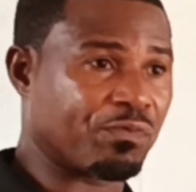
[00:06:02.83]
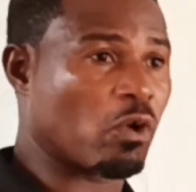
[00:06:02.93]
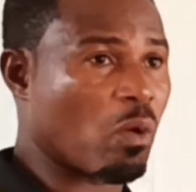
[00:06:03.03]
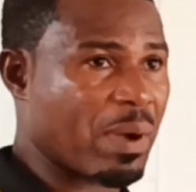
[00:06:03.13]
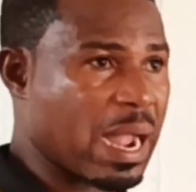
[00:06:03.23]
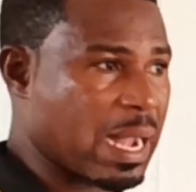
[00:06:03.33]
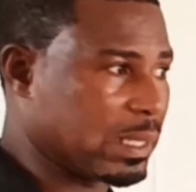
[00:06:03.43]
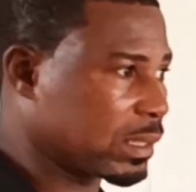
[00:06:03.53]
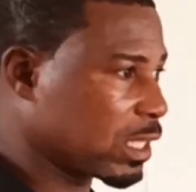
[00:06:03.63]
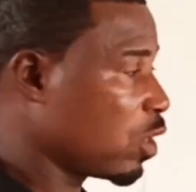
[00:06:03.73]
into 4
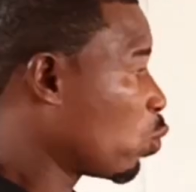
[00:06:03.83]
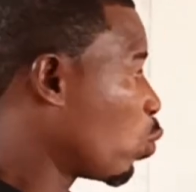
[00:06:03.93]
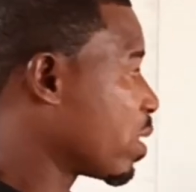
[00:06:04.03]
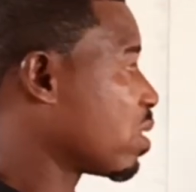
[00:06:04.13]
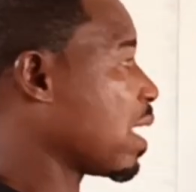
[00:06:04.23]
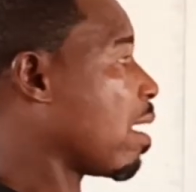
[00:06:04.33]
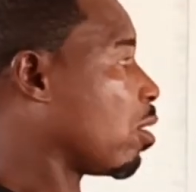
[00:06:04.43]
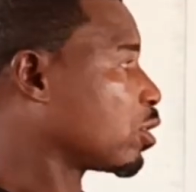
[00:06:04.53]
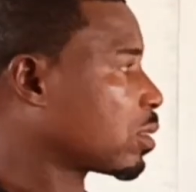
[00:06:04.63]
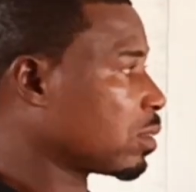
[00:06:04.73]
parts
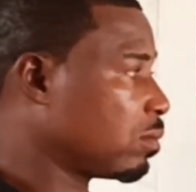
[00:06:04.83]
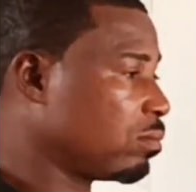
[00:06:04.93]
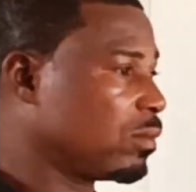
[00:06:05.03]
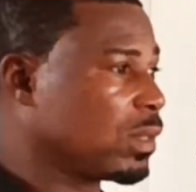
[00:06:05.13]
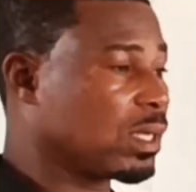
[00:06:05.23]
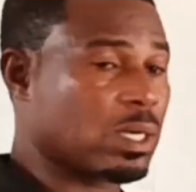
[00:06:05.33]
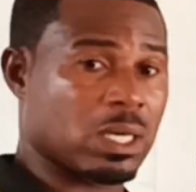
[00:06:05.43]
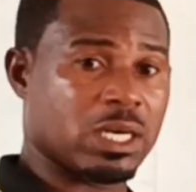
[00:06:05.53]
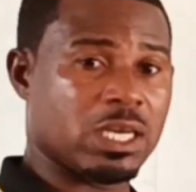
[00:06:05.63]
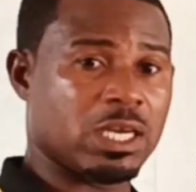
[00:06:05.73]
without
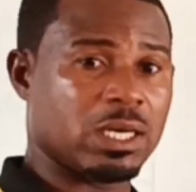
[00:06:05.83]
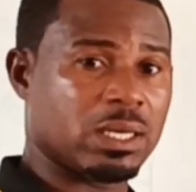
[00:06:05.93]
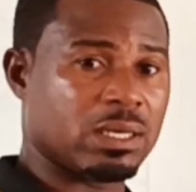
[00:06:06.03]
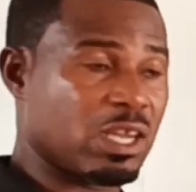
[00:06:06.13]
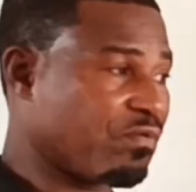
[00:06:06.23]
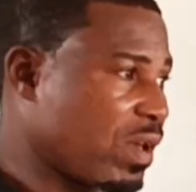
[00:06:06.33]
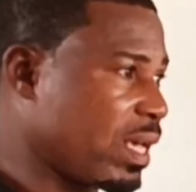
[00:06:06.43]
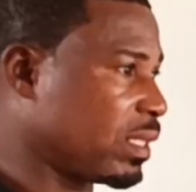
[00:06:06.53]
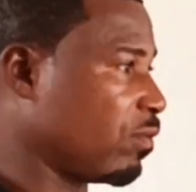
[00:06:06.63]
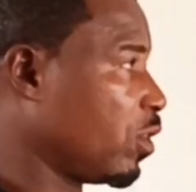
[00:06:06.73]
cleaning the
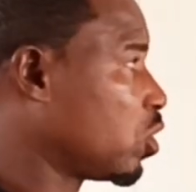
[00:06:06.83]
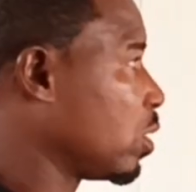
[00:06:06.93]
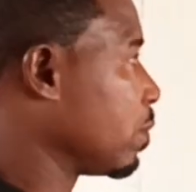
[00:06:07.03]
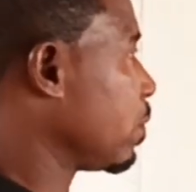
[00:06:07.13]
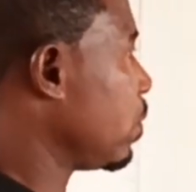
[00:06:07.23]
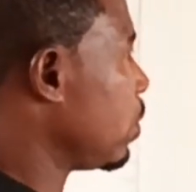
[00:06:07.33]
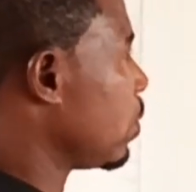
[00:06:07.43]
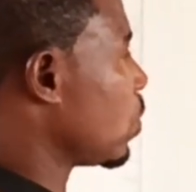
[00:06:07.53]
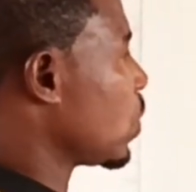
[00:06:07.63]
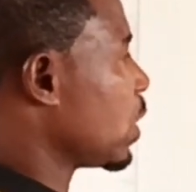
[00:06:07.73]
first division.
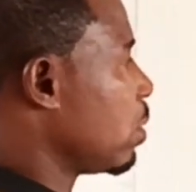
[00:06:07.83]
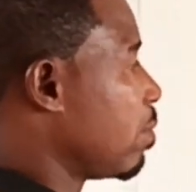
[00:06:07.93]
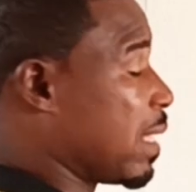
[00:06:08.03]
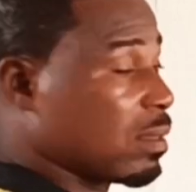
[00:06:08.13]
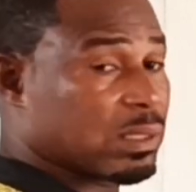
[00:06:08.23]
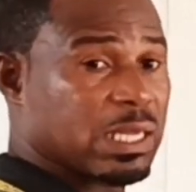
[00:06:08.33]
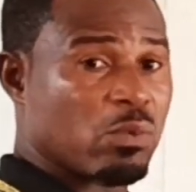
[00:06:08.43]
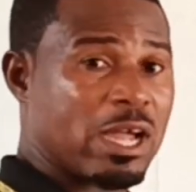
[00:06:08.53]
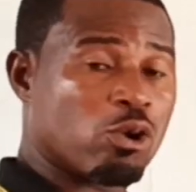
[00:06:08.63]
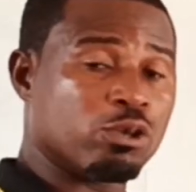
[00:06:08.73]
But
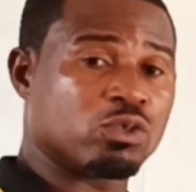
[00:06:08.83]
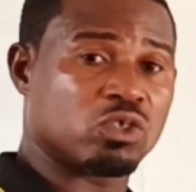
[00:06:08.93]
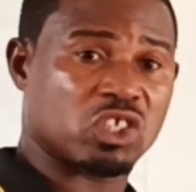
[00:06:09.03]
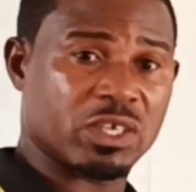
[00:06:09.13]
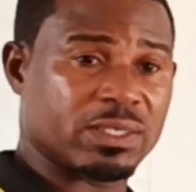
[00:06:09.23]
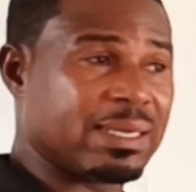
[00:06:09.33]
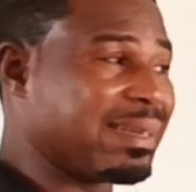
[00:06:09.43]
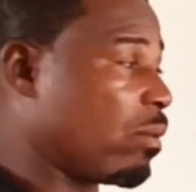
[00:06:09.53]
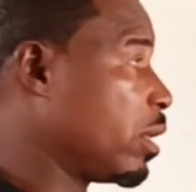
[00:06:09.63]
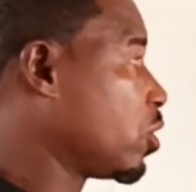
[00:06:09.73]
this time we are going to
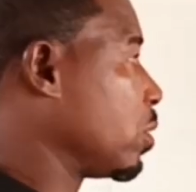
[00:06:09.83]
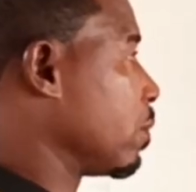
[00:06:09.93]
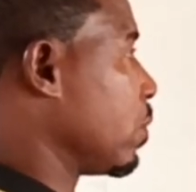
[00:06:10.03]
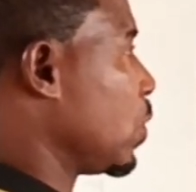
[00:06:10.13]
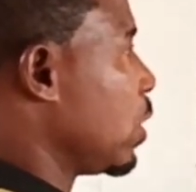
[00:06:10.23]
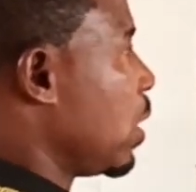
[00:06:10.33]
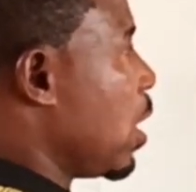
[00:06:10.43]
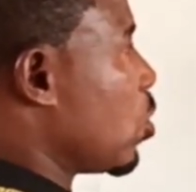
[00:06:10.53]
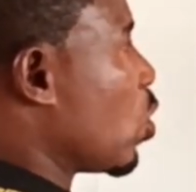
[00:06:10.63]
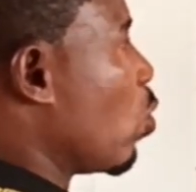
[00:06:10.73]
change the direction.
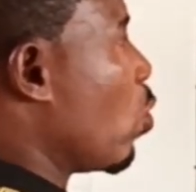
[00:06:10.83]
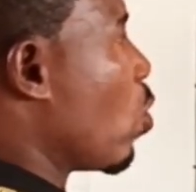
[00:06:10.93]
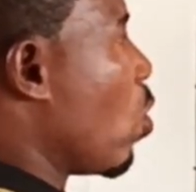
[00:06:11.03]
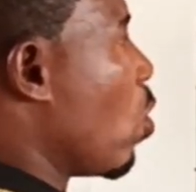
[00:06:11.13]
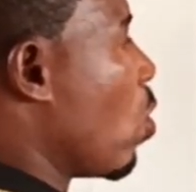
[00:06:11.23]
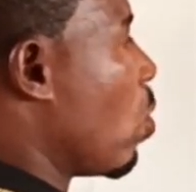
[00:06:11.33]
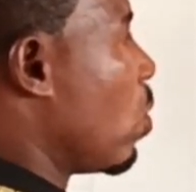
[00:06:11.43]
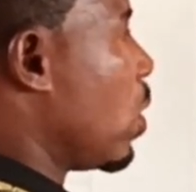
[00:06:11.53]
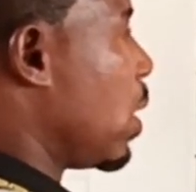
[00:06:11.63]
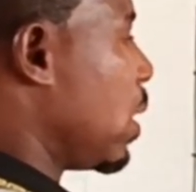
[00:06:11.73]
And so we'll
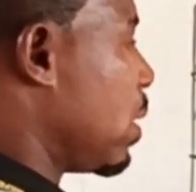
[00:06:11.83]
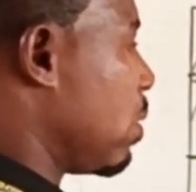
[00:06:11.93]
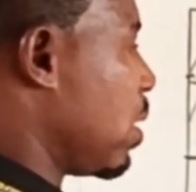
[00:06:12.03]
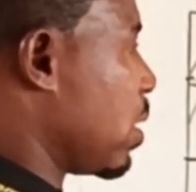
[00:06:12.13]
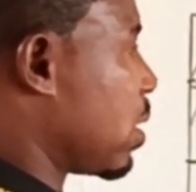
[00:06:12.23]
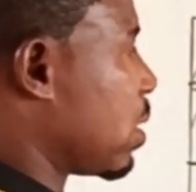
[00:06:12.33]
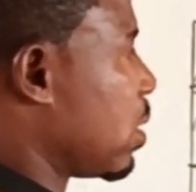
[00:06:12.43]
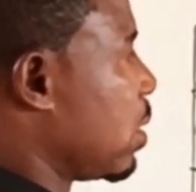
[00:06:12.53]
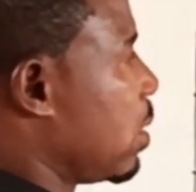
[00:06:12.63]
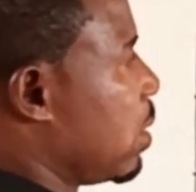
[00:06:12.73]
go
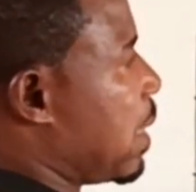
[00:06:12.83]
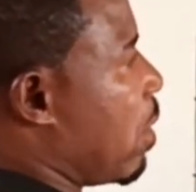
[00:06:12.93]
this